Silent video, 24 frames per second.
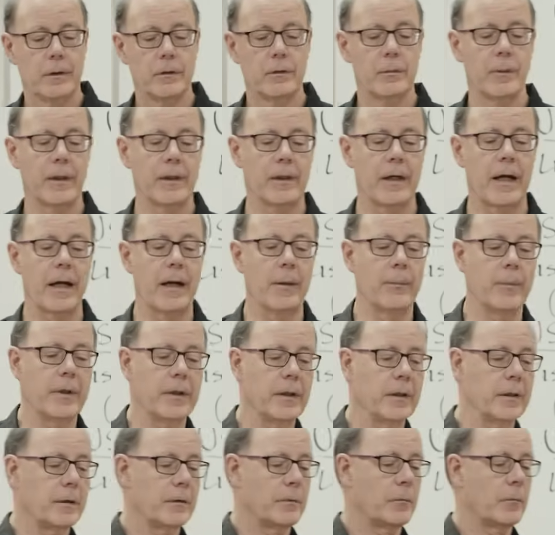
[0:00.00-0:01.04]
no matter how
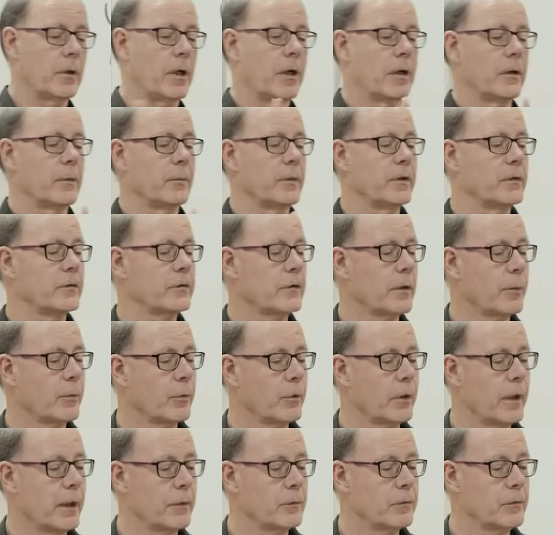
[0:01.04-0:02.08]
many armies come
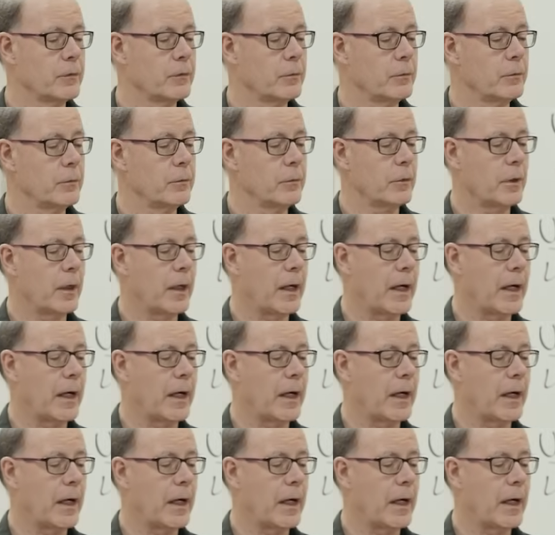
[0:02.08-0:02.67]
around you,